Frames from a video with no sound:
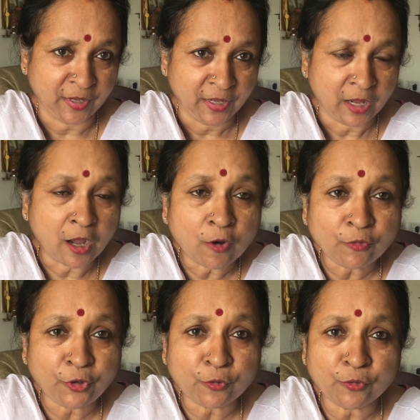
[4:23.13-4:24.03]
How do
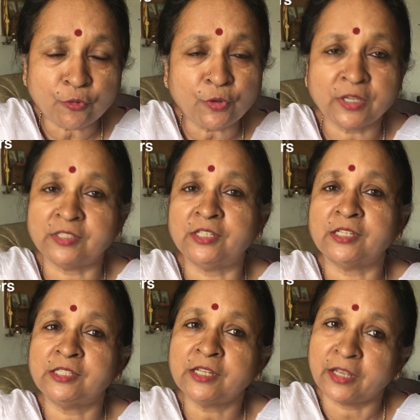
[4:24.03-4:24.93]
you do is
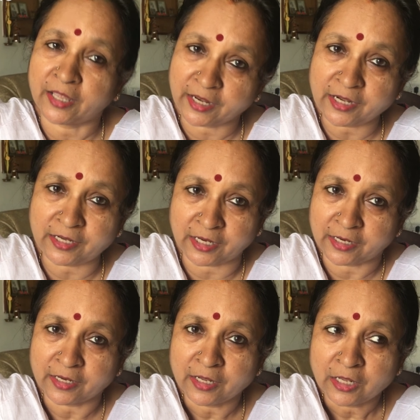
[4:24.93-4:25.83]
just a greeting.
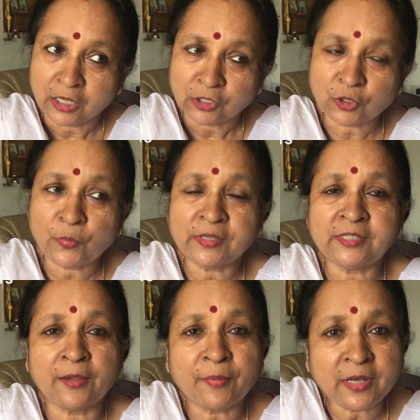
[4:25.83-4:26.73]
So when
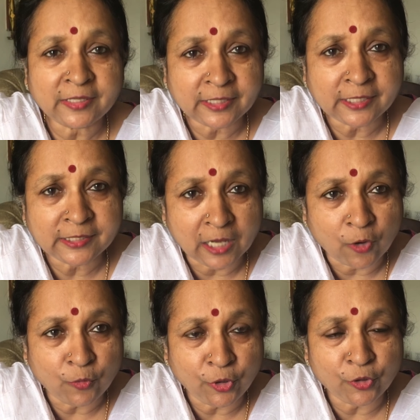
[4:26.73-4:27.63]
somebody says, how
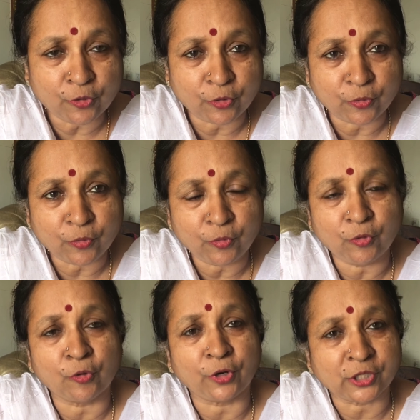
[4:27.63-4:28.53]
do you do, your
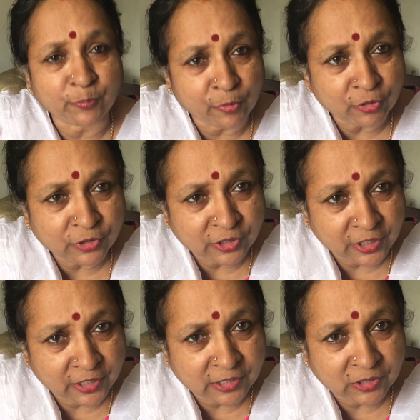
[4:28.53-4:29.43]
response
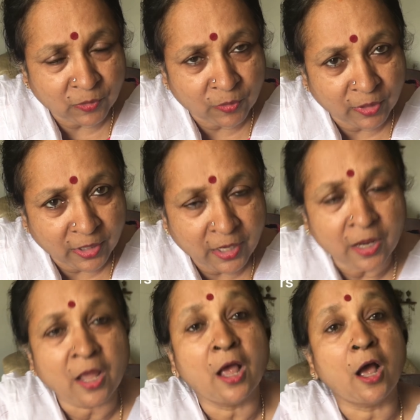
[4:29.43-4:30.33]
is only,
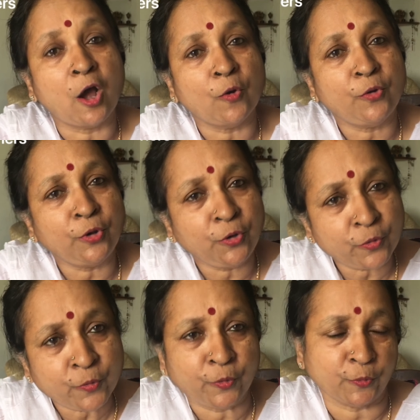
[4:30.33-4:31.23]
how do you
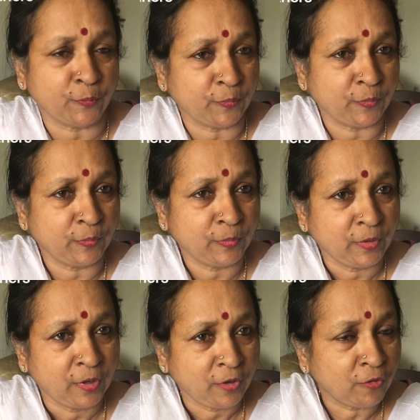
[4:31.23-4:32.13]
do?
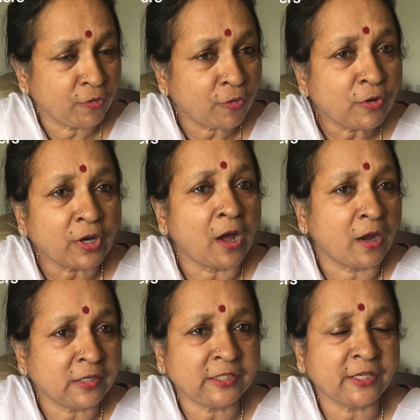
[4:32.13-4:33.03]
You don't
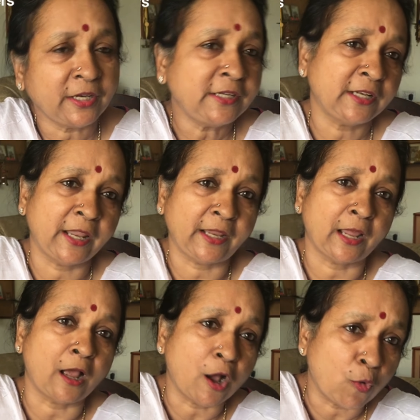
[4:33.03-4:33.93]
answer it like a
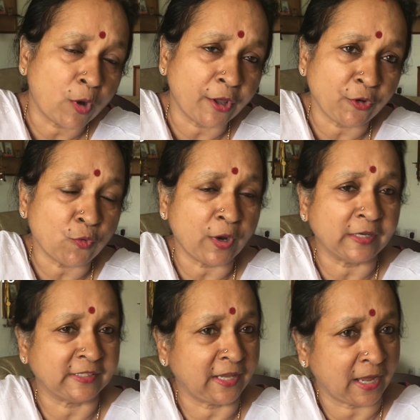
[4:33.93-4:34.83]
how are you and
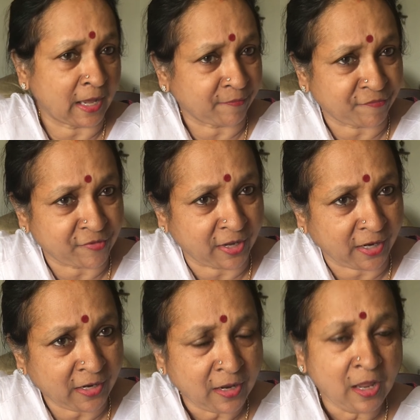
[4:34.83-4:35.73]
say, I'm fine.
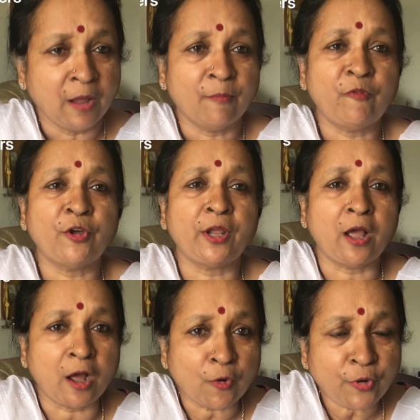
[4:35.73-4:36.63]
For a
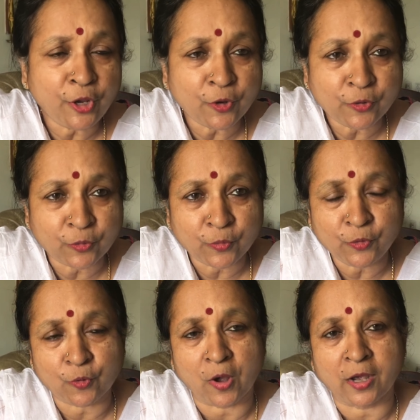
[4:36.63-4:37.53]
how do you do, you
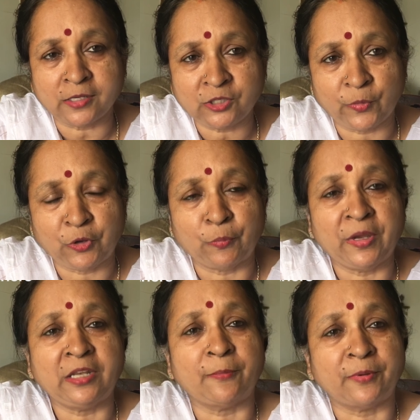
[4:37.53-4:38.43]
ask when you meet
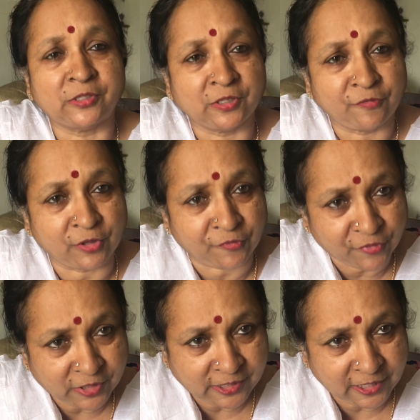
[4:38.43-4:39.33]
a person for the
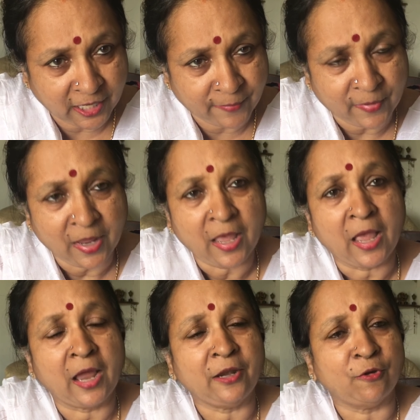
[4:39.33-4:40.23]
first time,
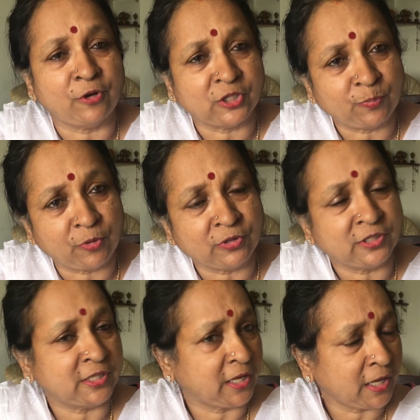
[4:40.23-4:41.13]
and your response is
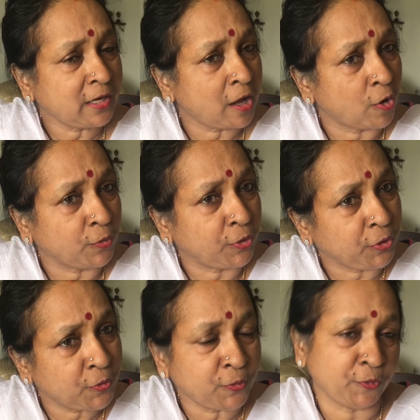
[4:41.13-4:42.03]
again, how do
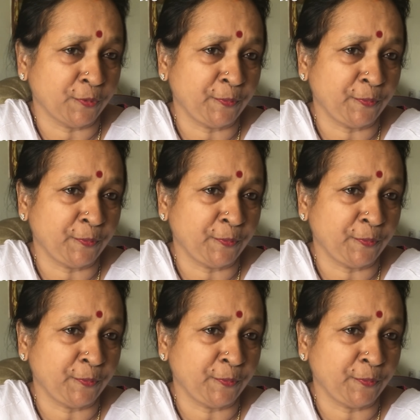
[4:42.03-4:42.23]
you do?